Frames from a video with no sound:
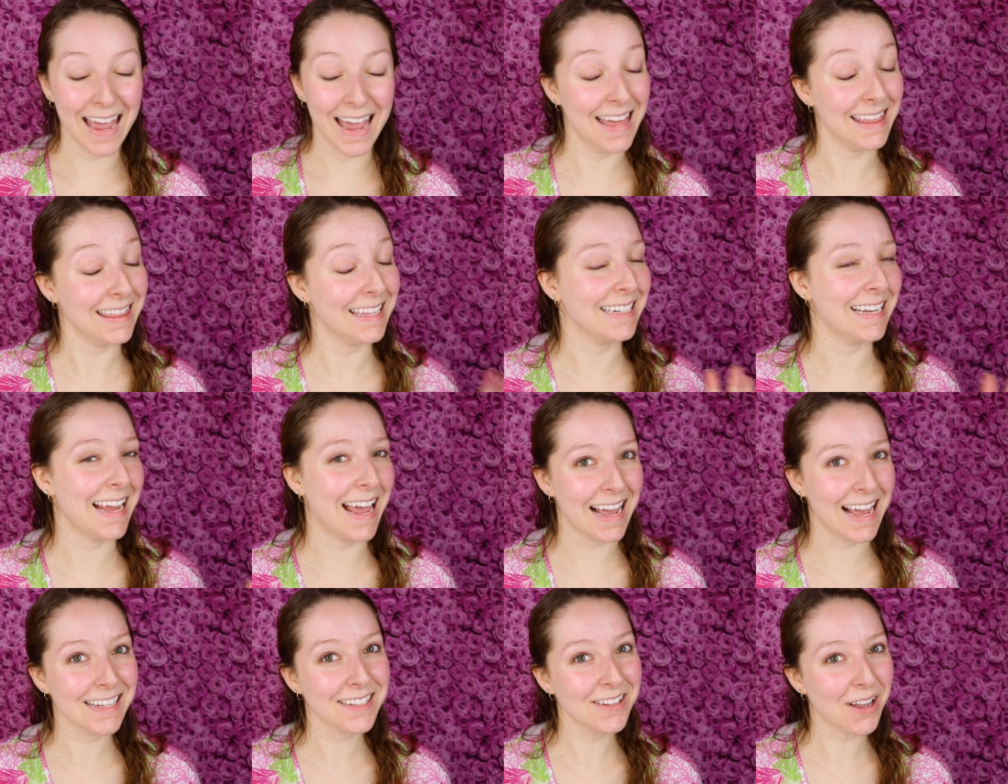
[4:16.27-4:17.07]
And then
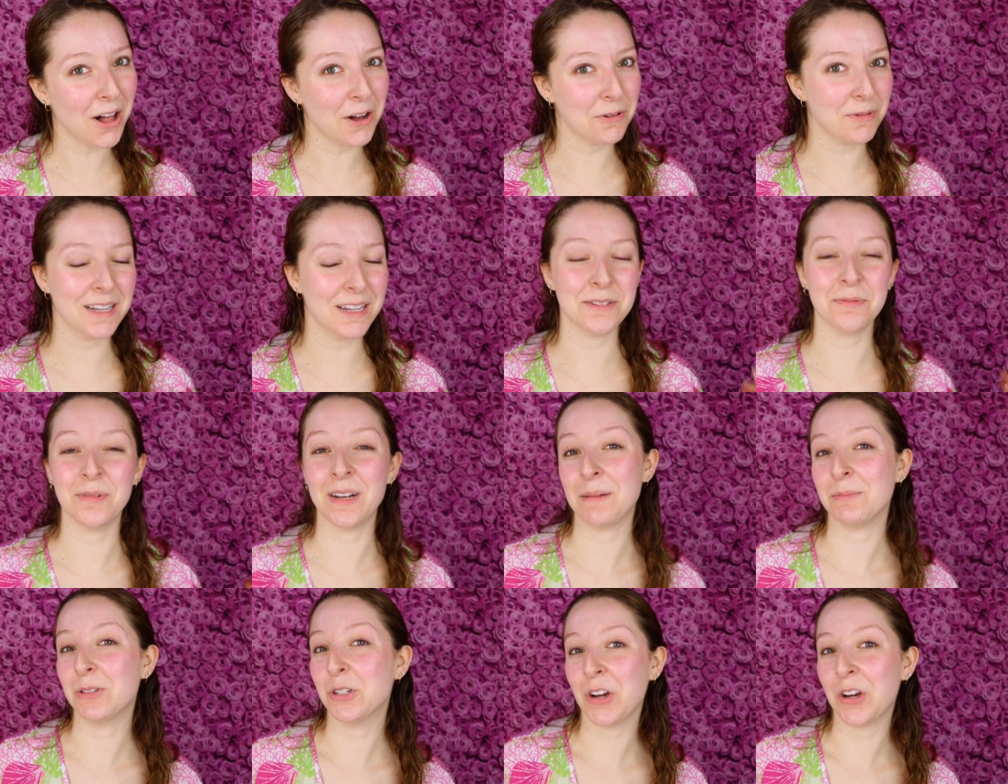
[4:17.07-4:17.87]
as always, when
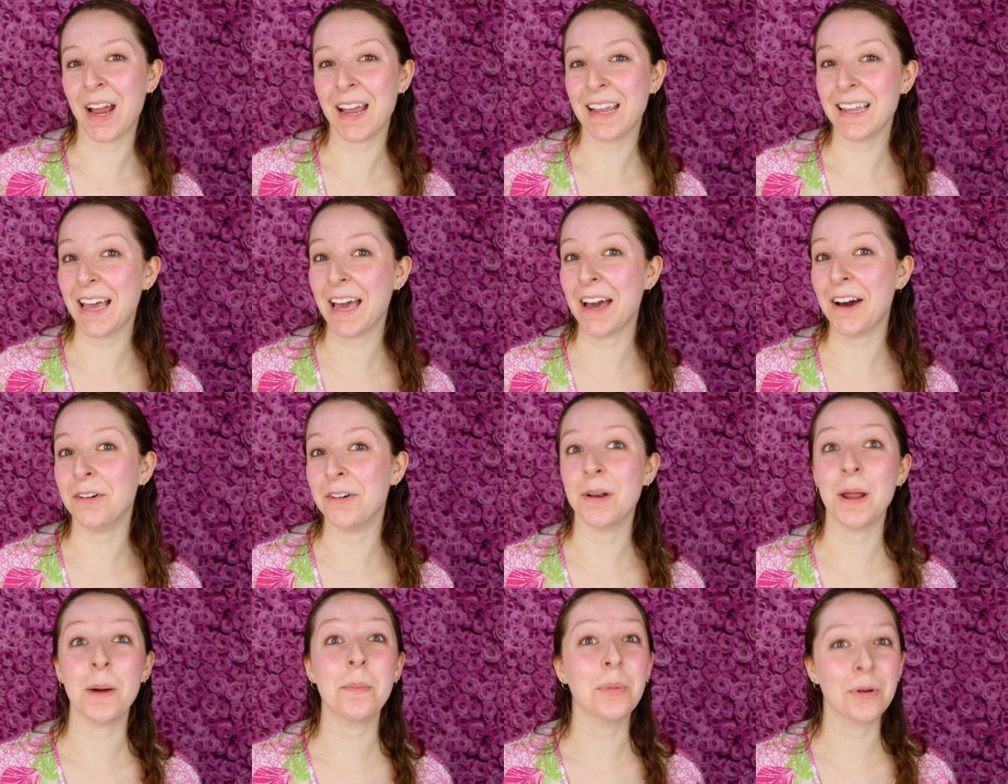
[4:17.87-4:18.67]
I'm trying
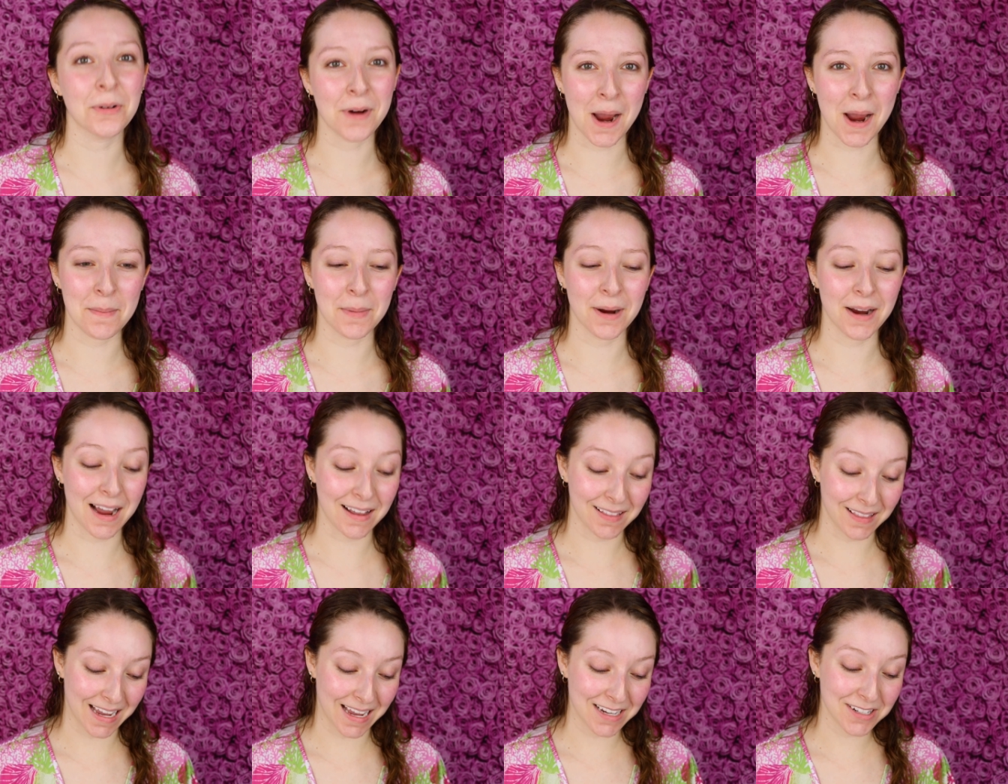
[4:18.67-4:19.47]
out a primer,
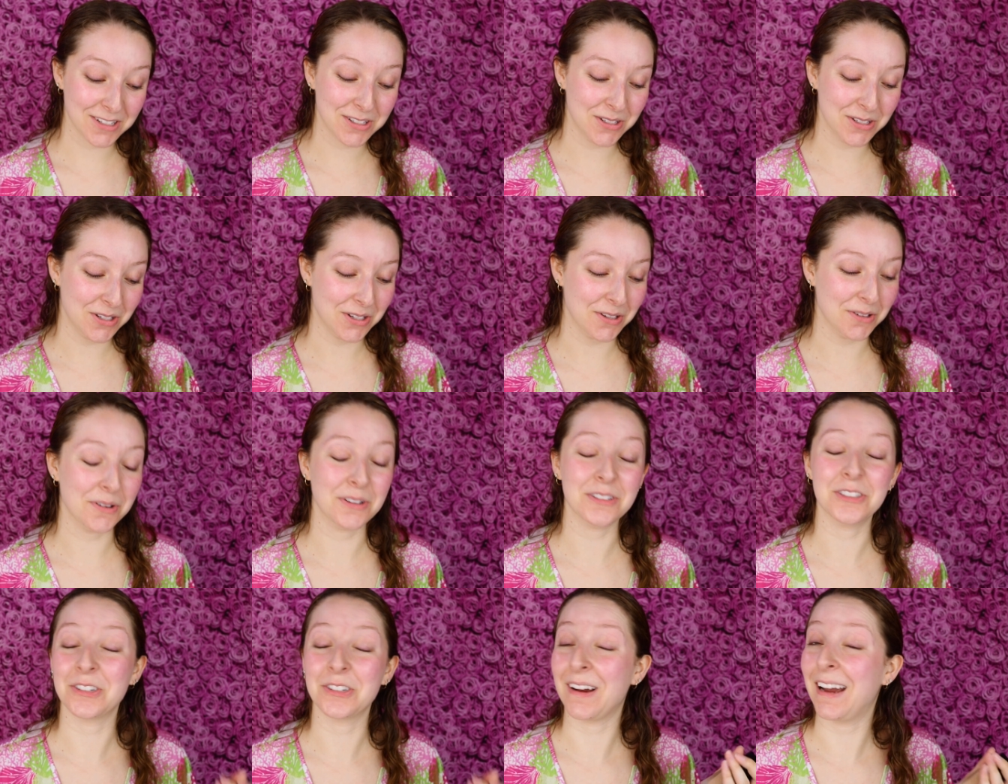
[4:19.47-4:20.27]
I like to
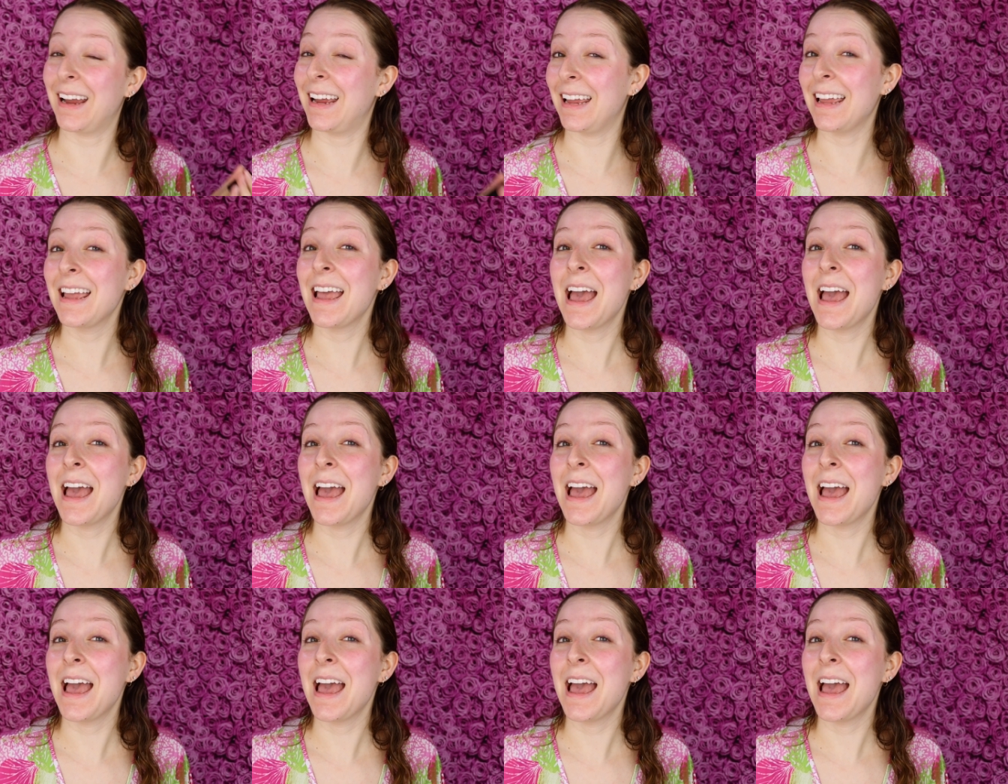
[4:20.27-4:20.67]
try